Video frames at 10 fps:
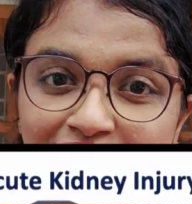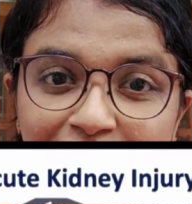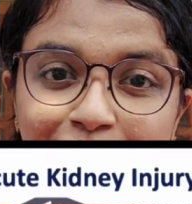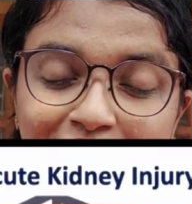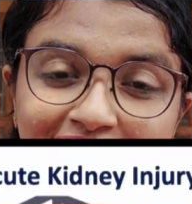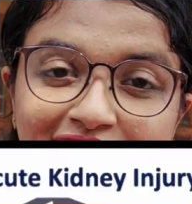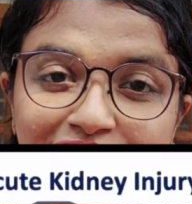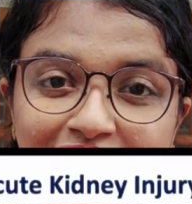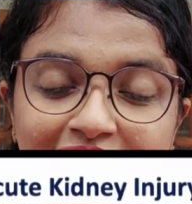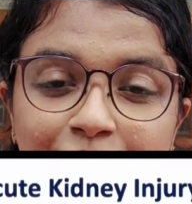of acute renal
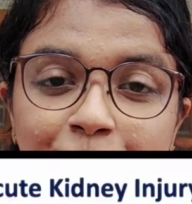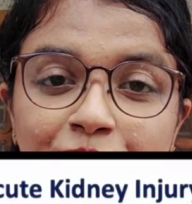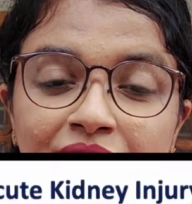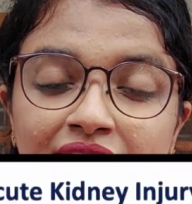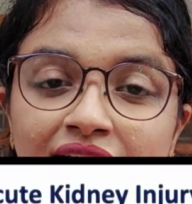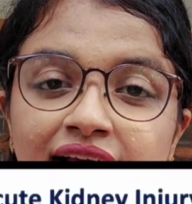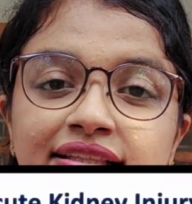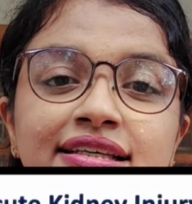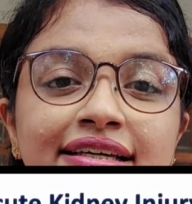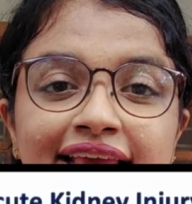failure?
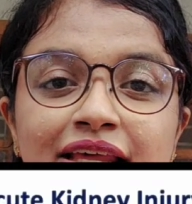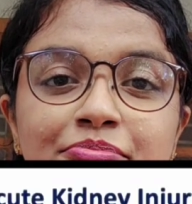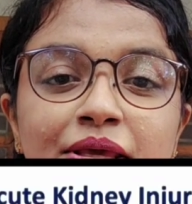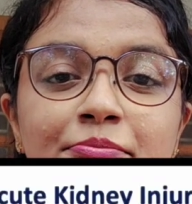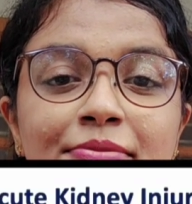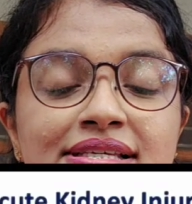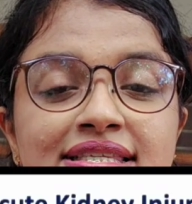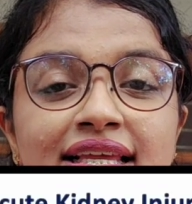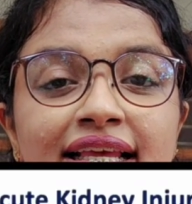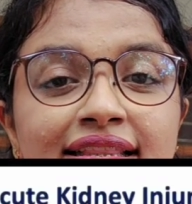There can be
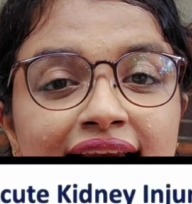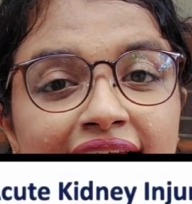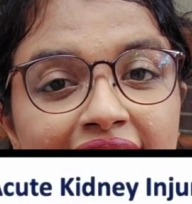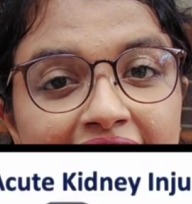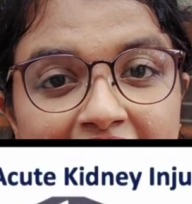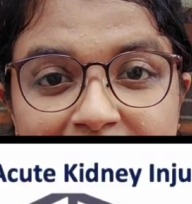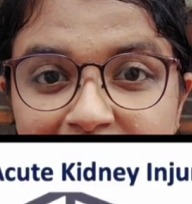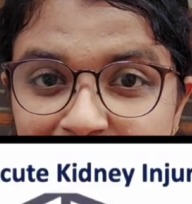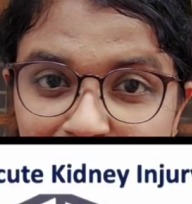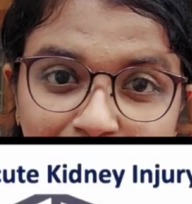basically three
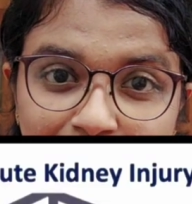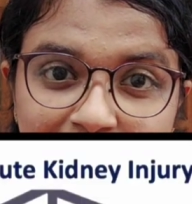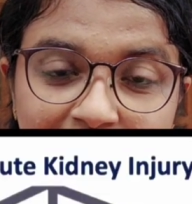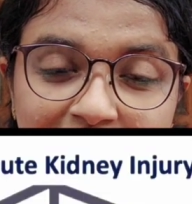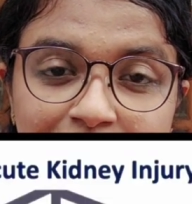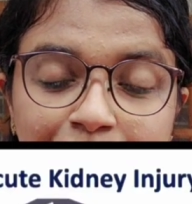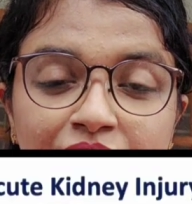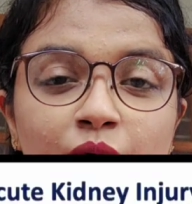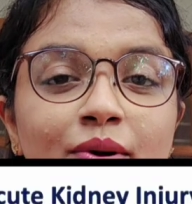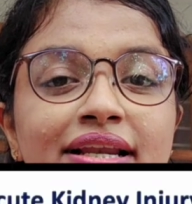levels of causes.
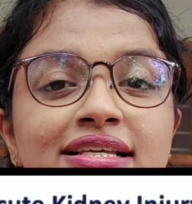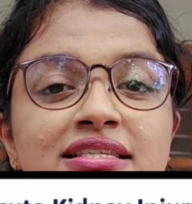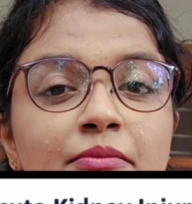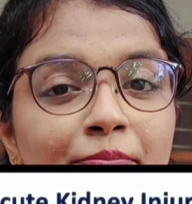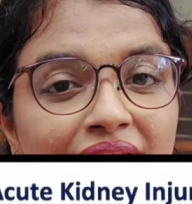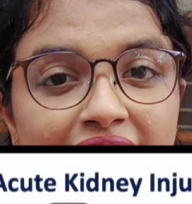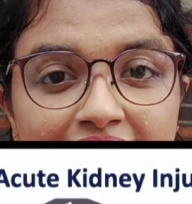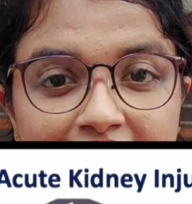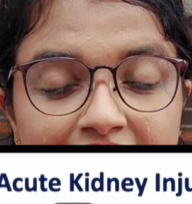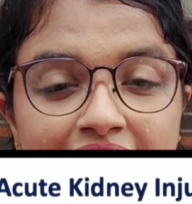One is
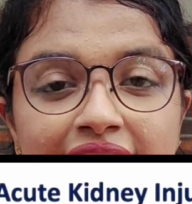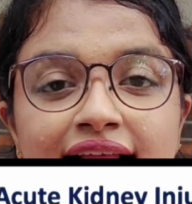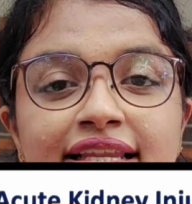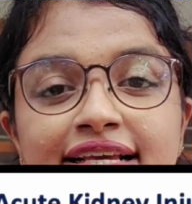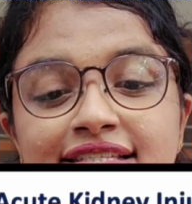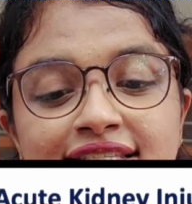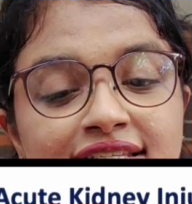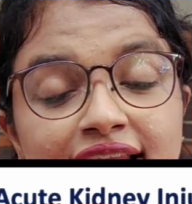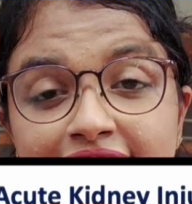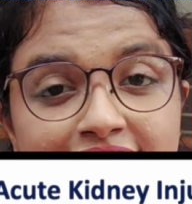pre-renal,
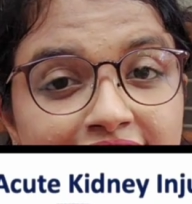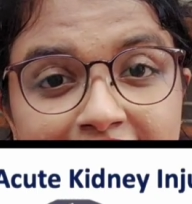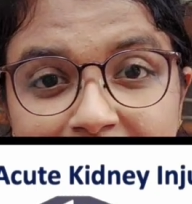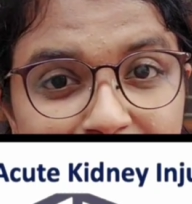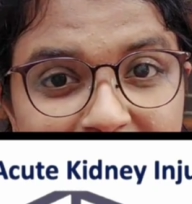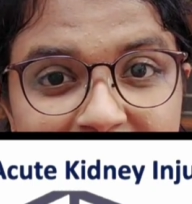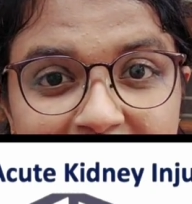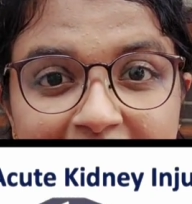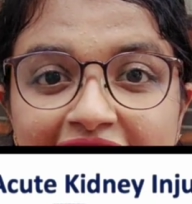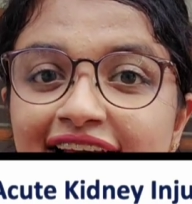next is
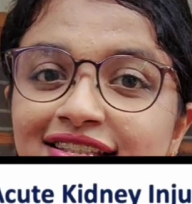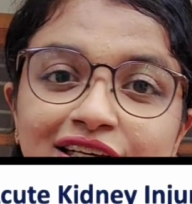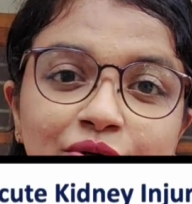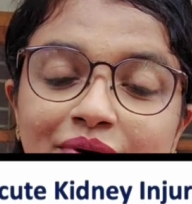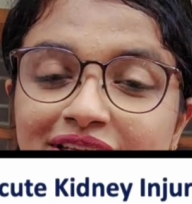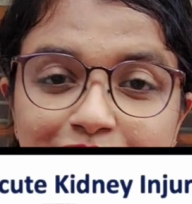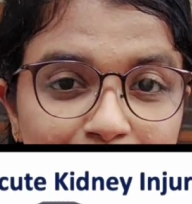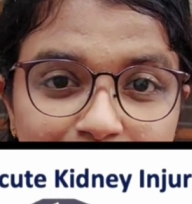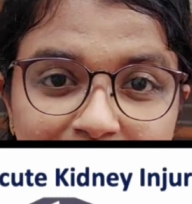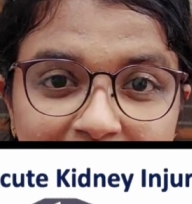intrinsic, and the other one is
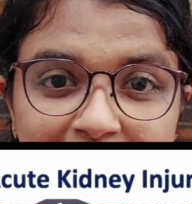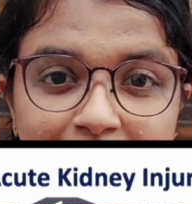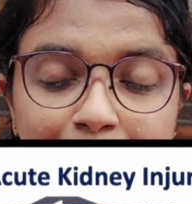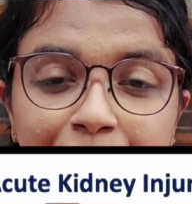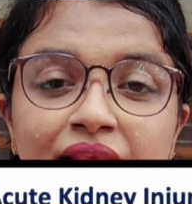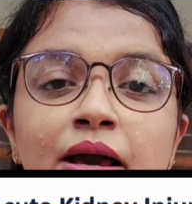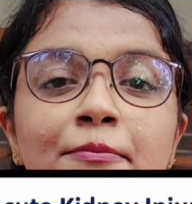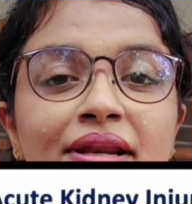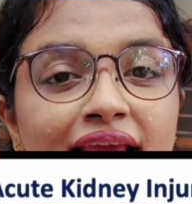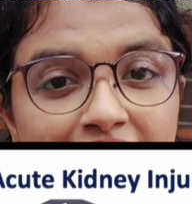post-renal.
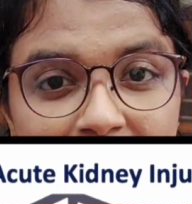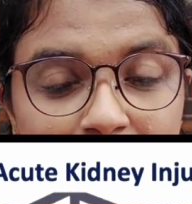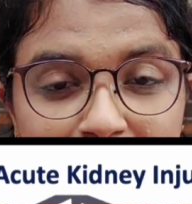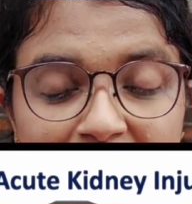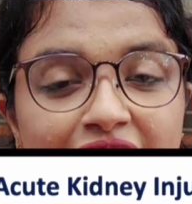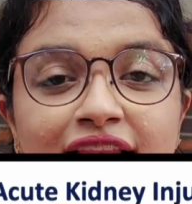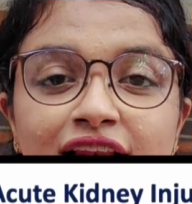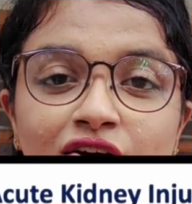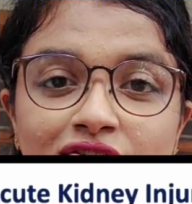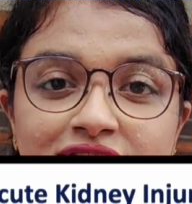
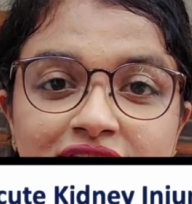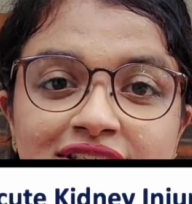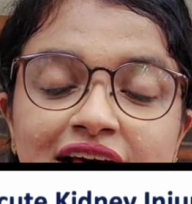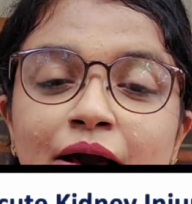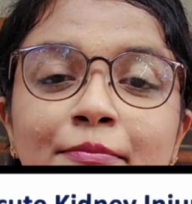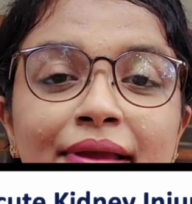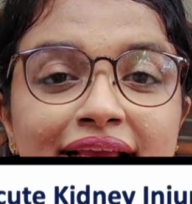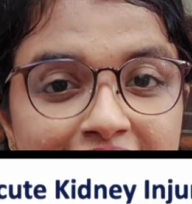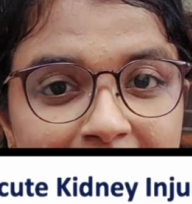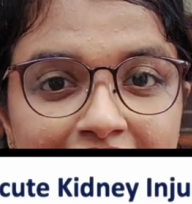Pre-renal causes are
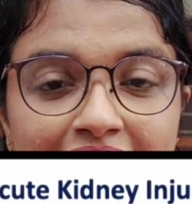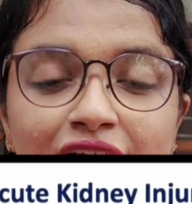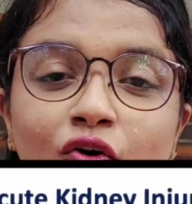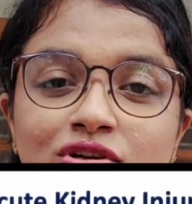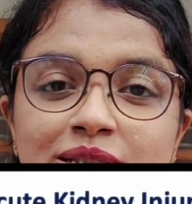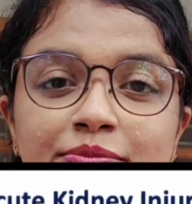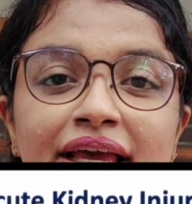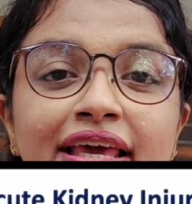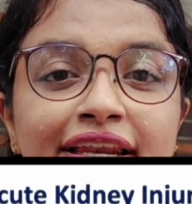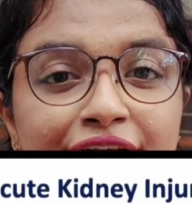basically caused
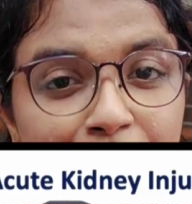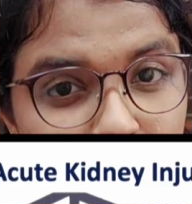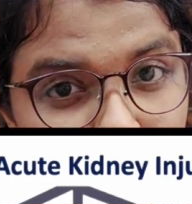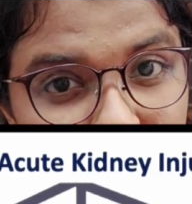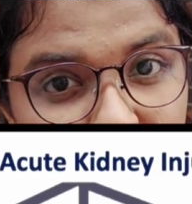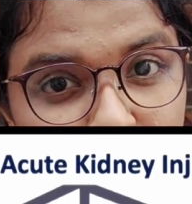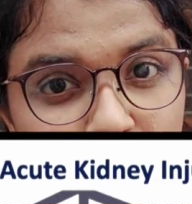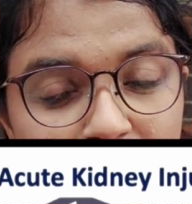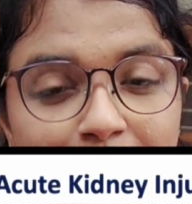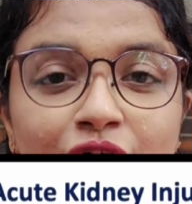by reduced blood
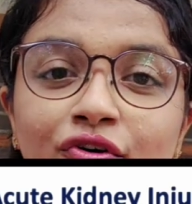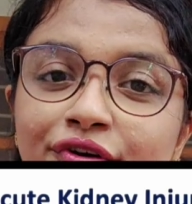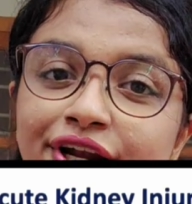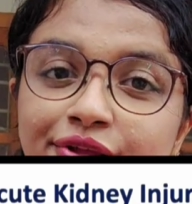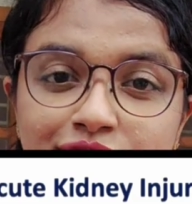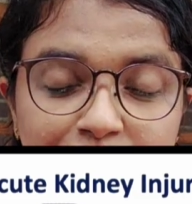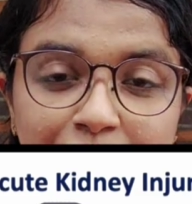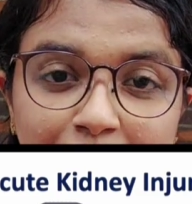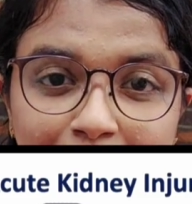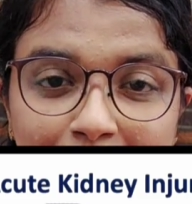volume or reduced
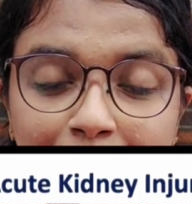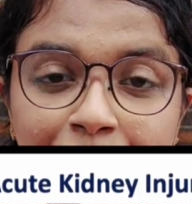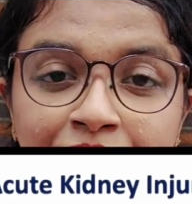BP.